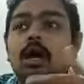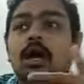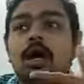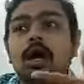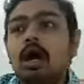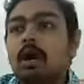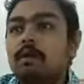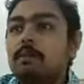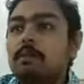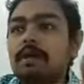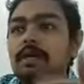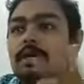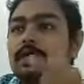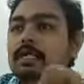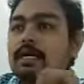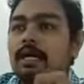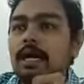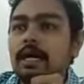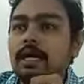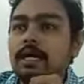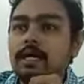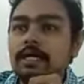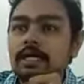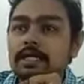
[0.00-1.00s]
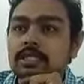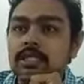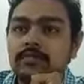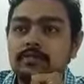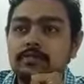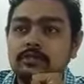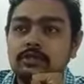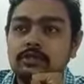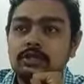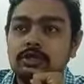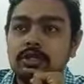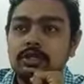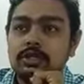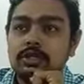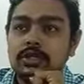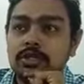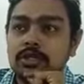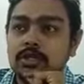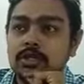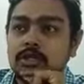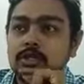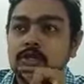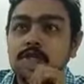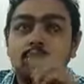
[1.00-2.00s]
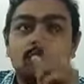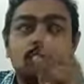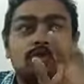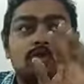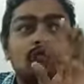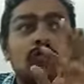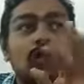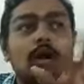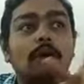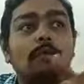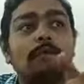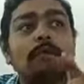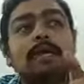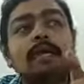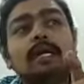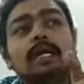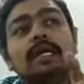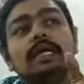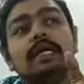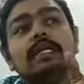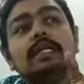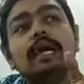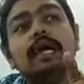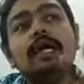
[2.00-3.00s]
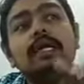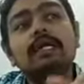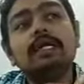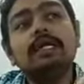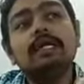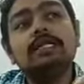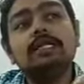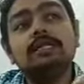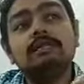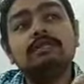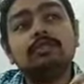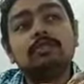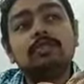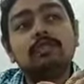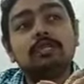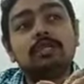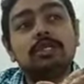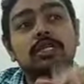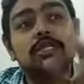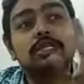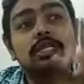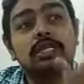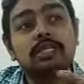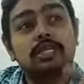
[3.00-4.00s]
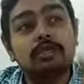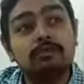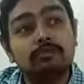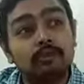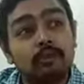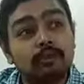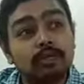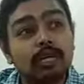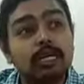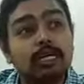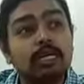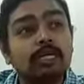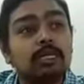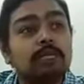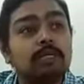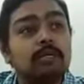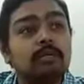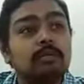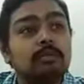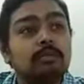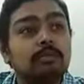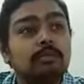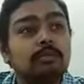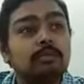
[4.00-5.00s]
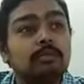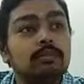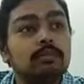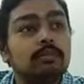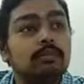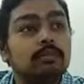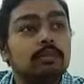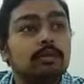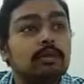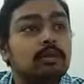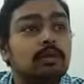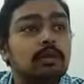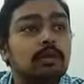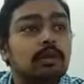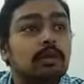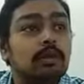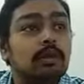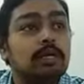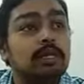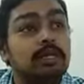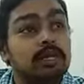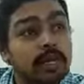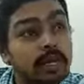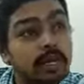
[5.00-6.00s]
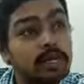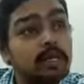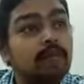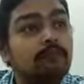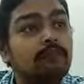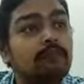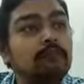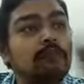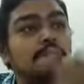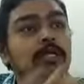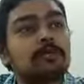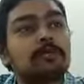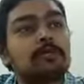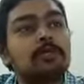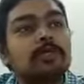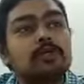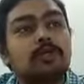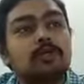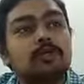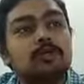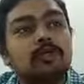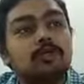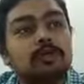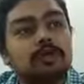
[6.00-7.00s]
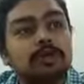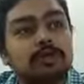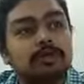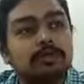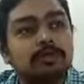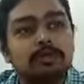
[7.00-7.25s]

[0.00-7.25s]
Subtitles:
Amend the articles of association. So amending the articles of association is section 14. There you have to pass special resolution.